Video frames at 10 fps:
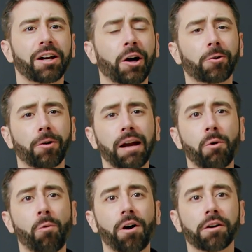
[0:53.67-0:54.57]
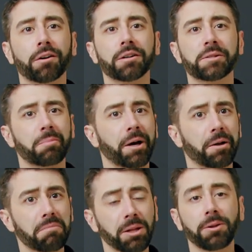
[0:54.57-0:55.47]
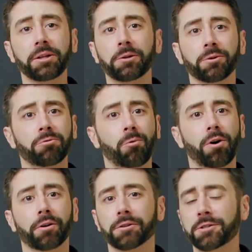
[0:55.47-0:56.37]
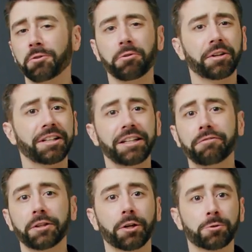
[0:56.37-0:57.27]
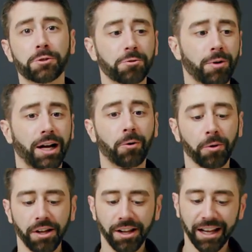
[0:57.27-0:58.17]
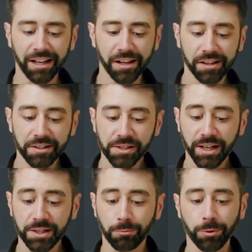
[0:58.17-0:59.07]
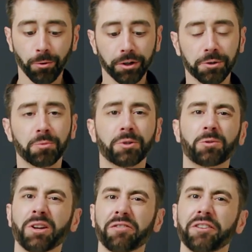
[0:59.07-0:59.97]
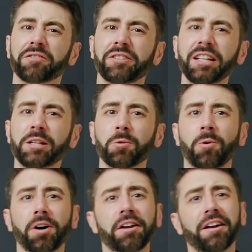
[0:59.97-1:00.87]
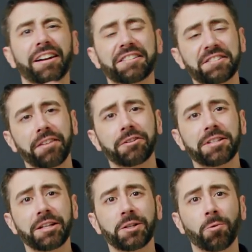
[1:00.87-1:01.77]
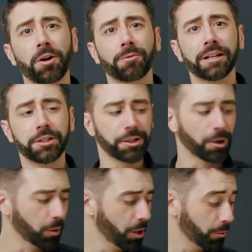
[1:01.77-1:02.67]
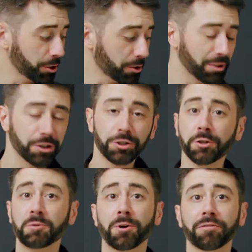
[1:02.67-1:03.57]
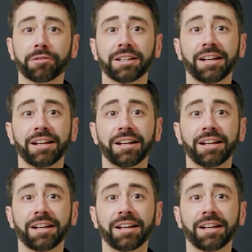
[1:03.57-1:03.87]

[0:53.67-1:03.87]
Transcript: A gram of water is about a milliliter of water. So you can even those two out. And then in this case, if we want to do between a 15-to-1 and a 17-to-1 ratio, we should be just perfect